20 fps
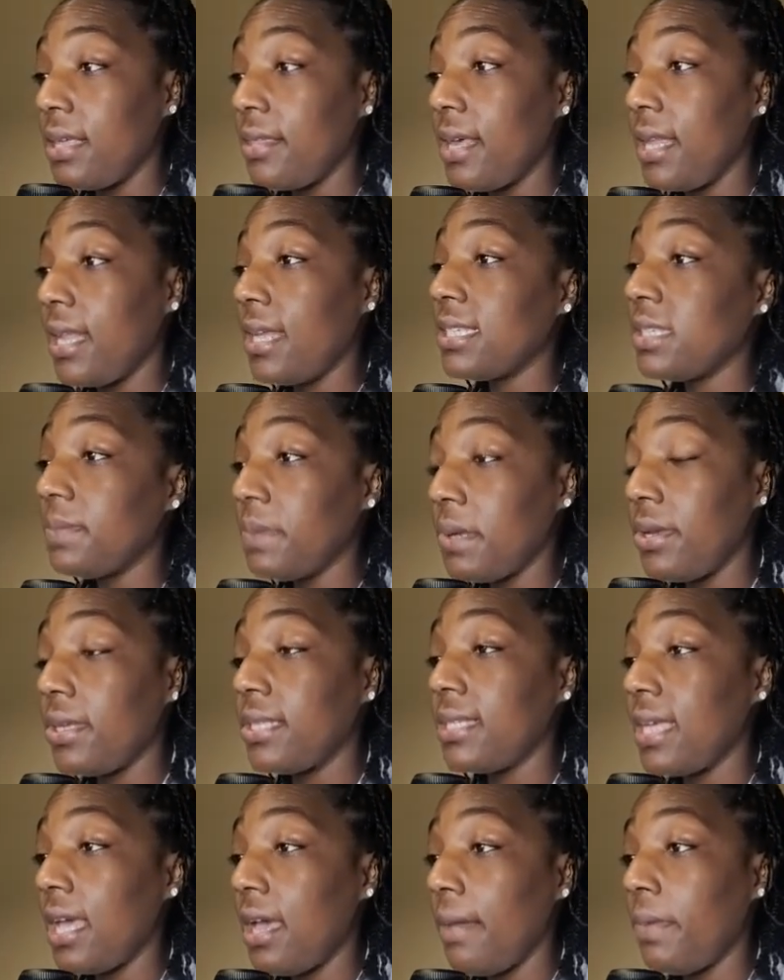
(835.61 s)
that experience
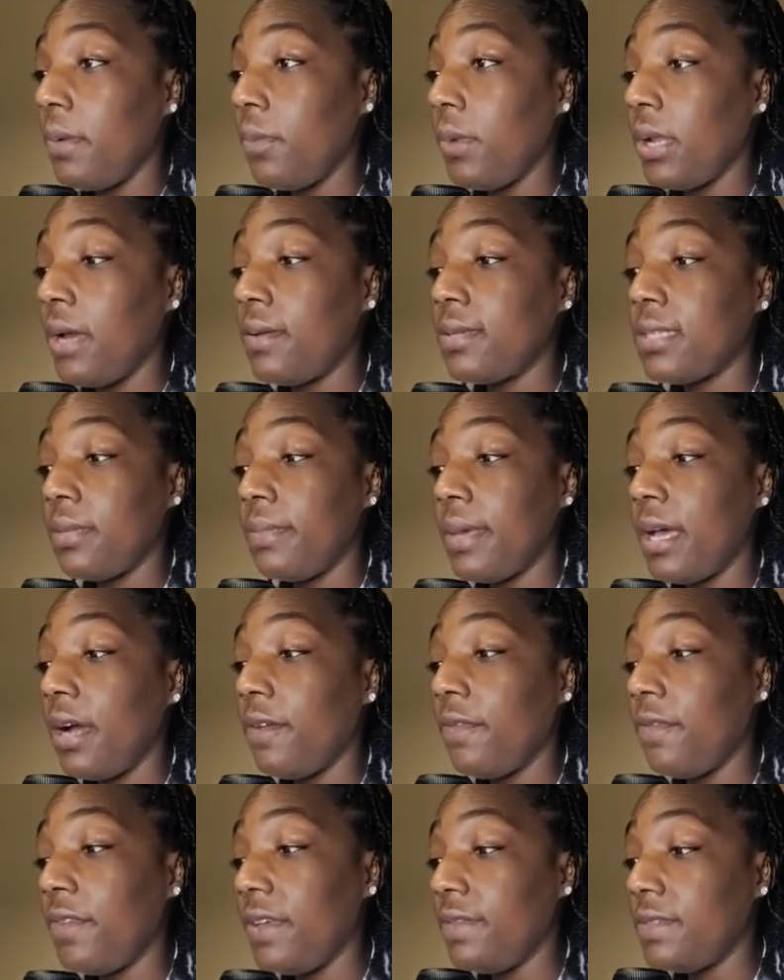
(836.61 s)
happened when I was
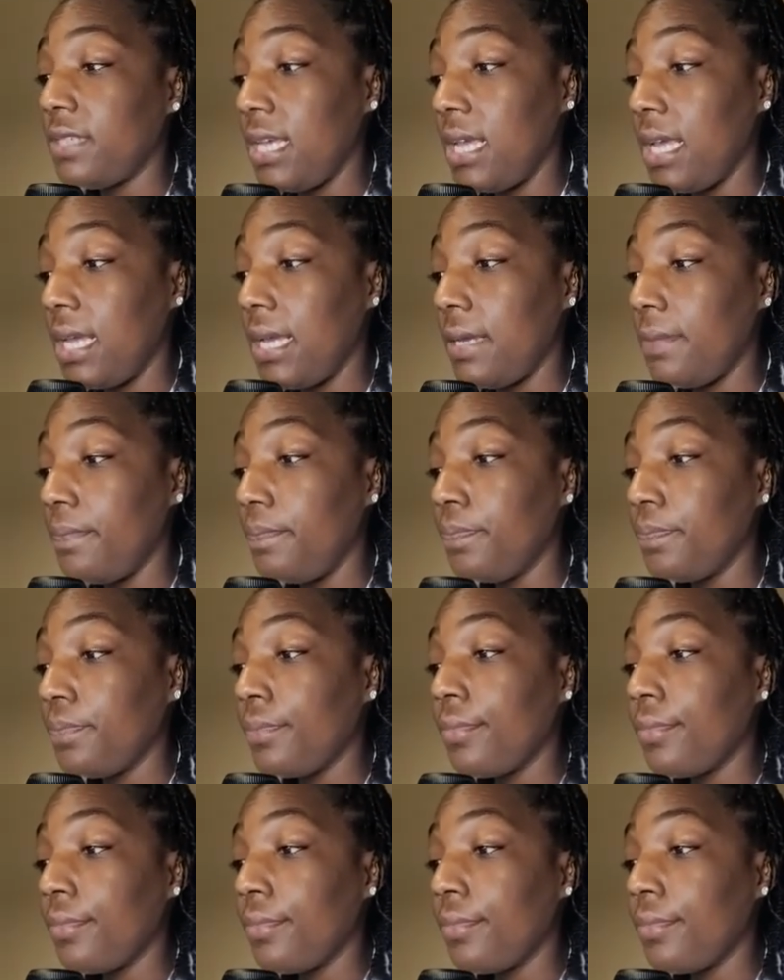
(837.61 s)
about 15.